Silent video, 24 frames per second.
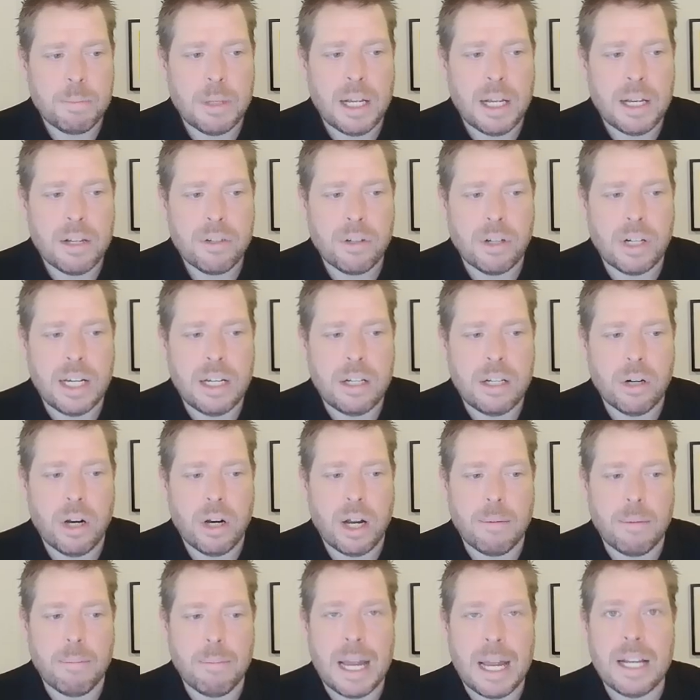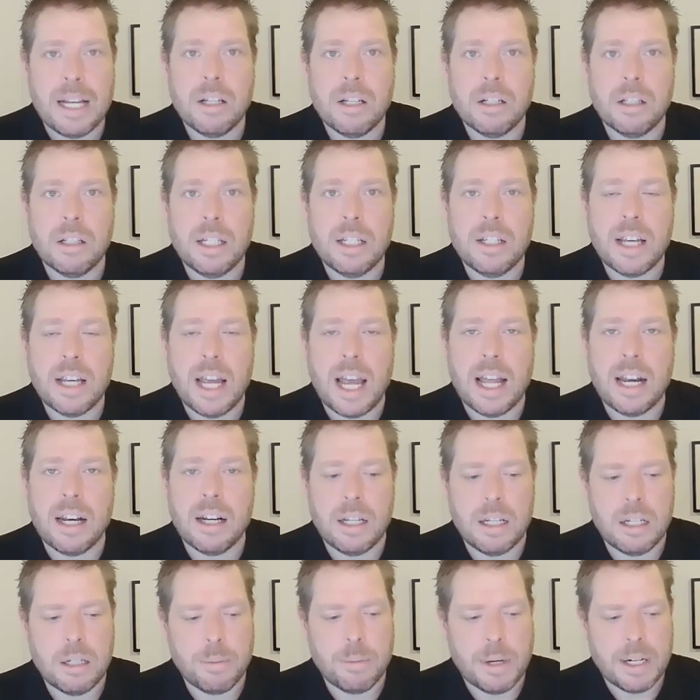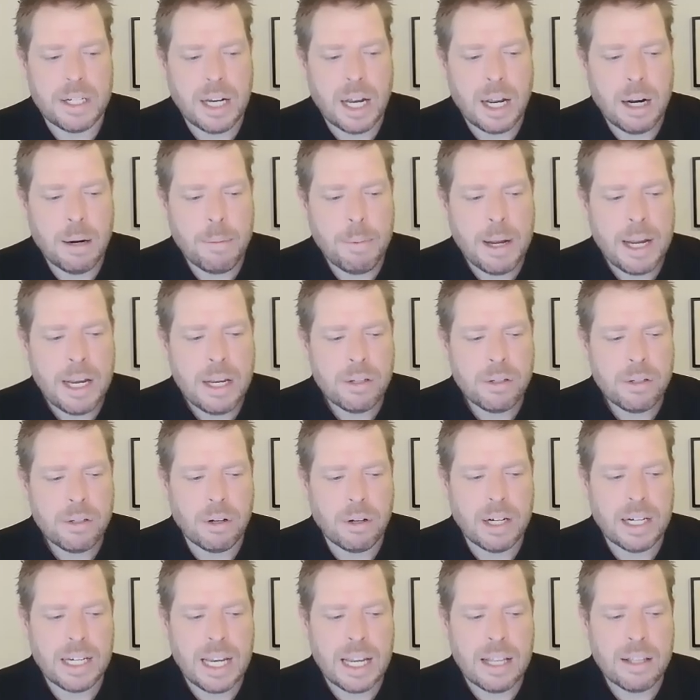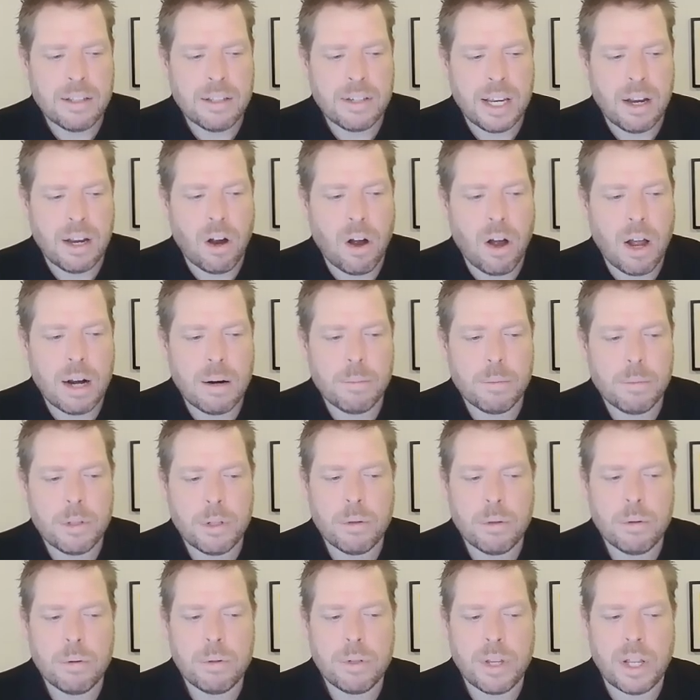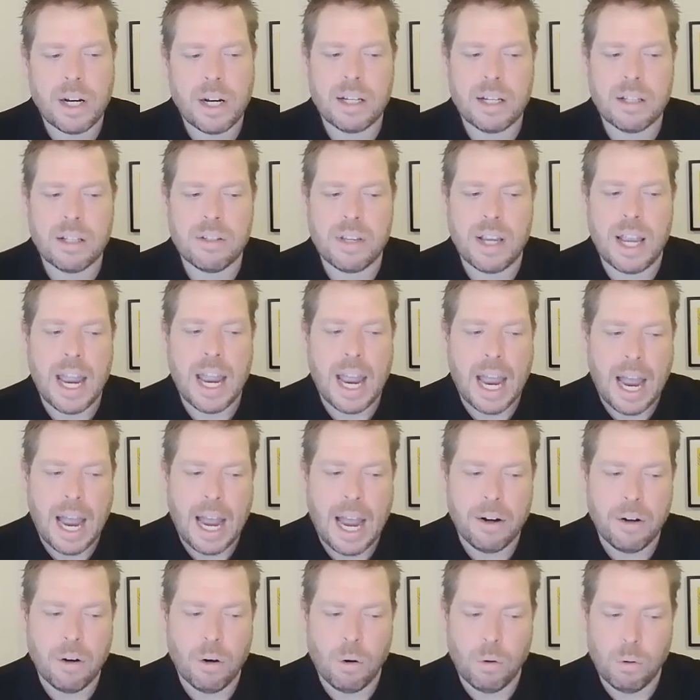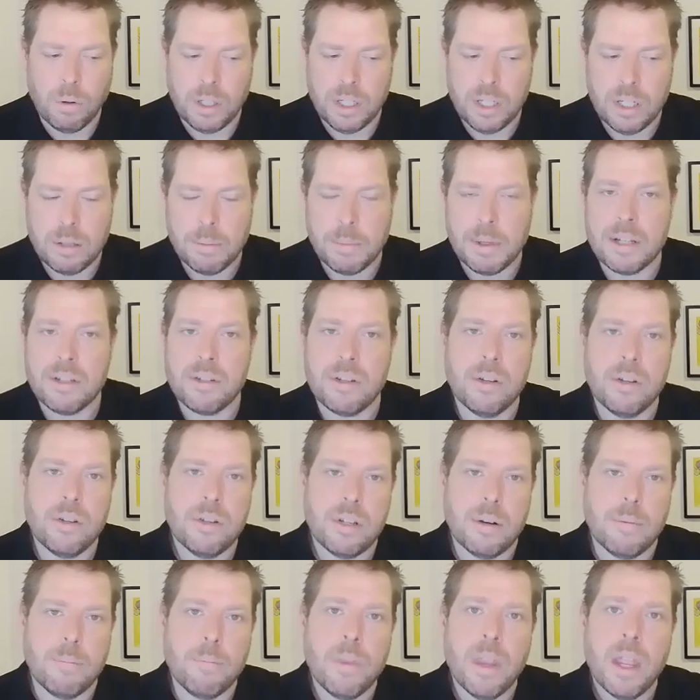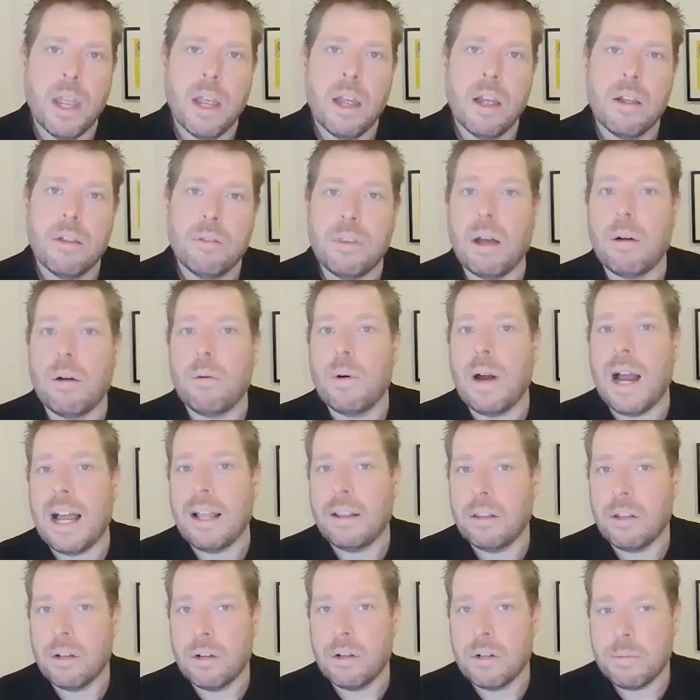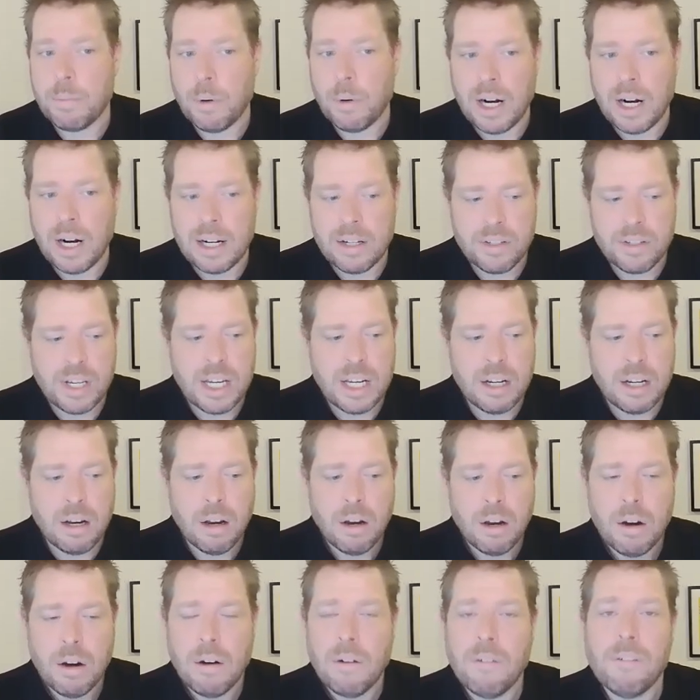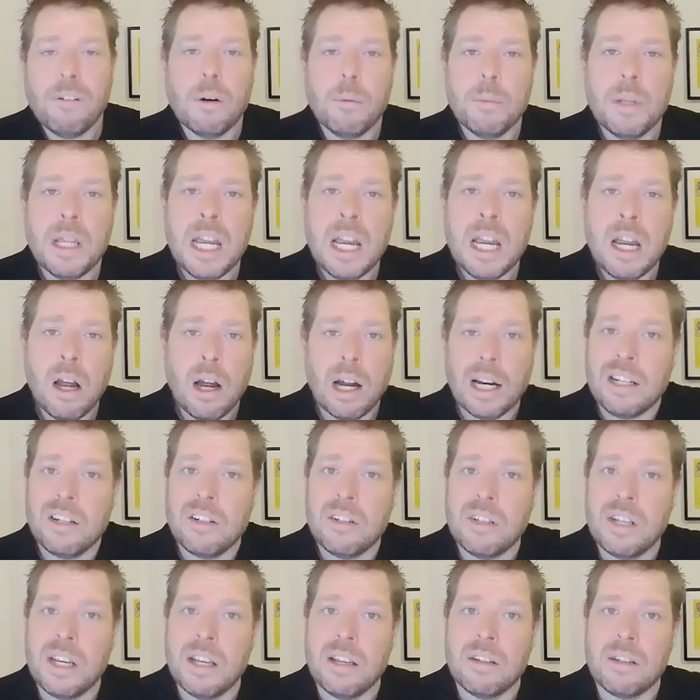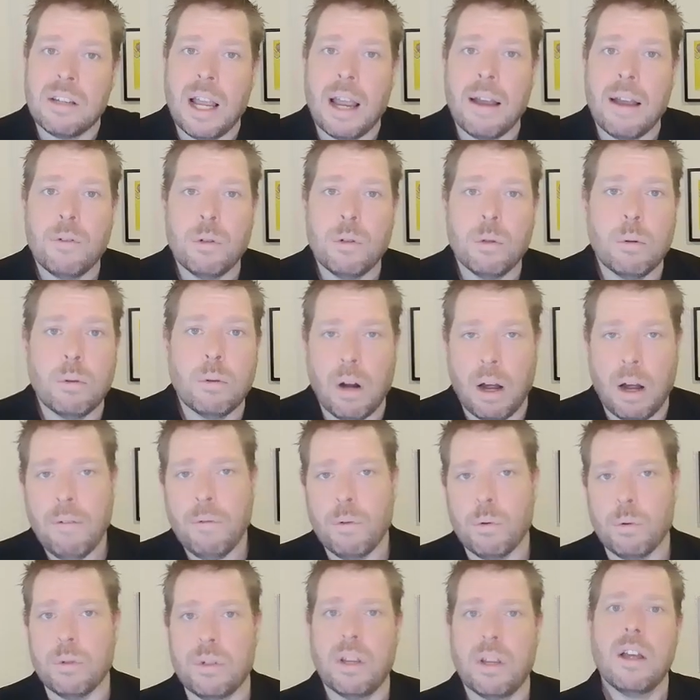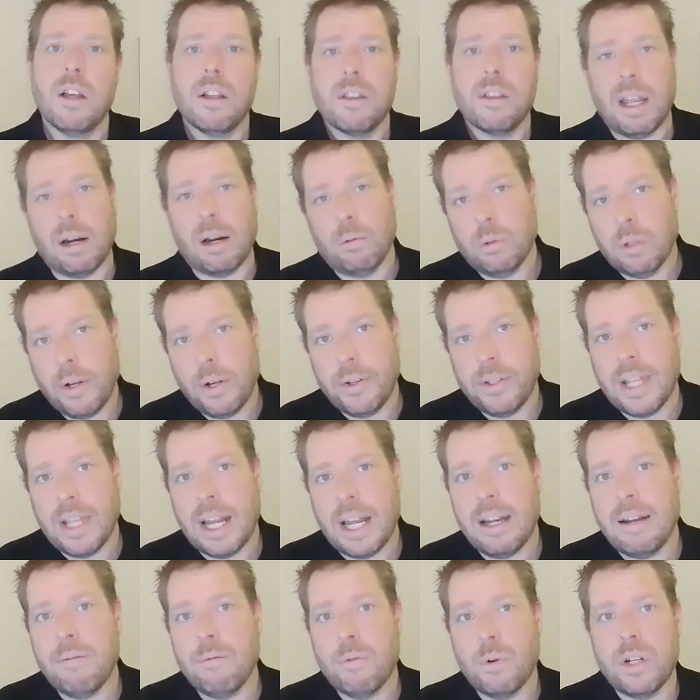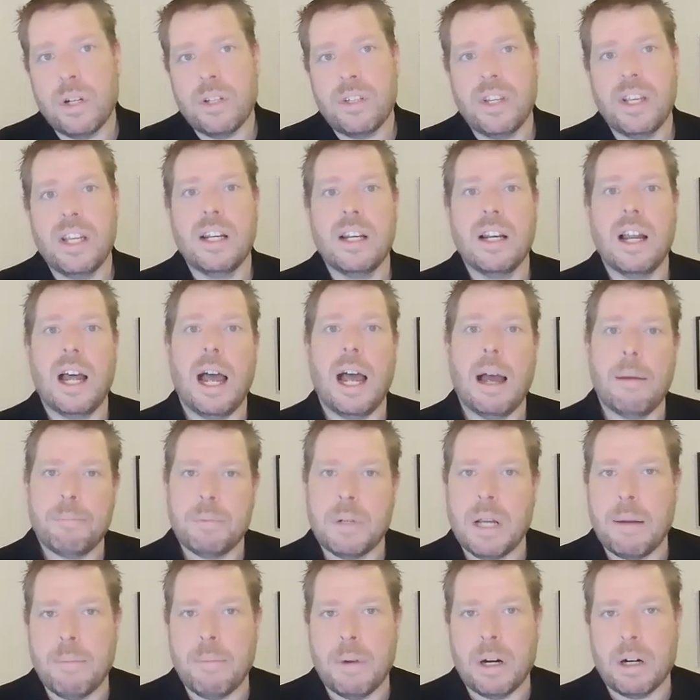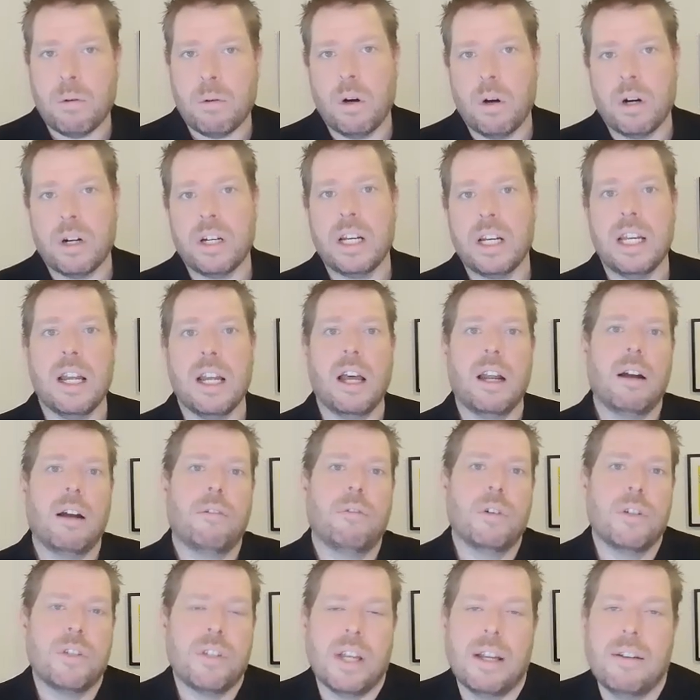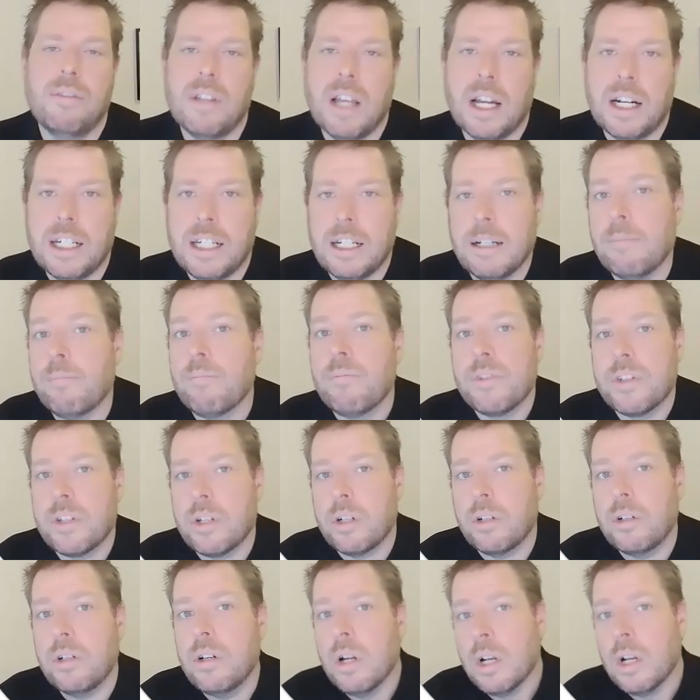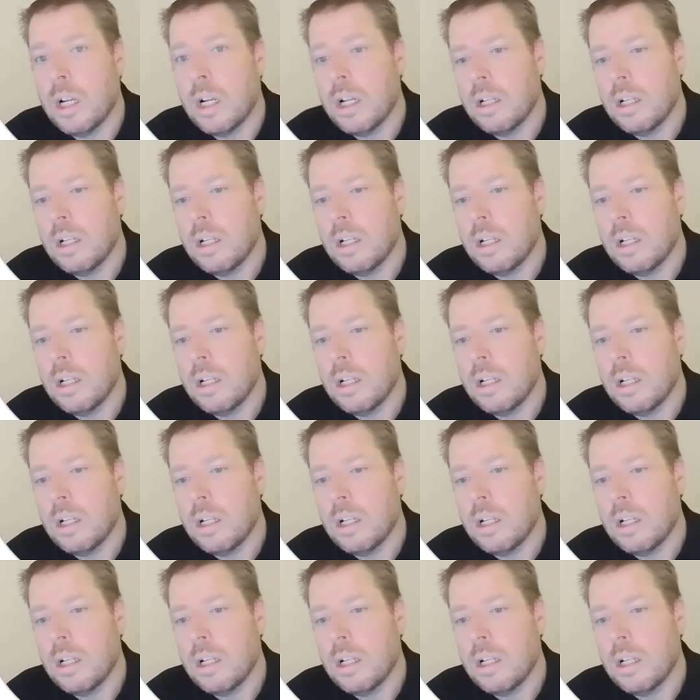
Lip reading: plus on each item manually to add it into my database, or I can say item tools and I can say add all into my system. That will add those products in. From there, I can just hit save to arrivals. That'll load that invoice in, update my quantity, and I've received that in. So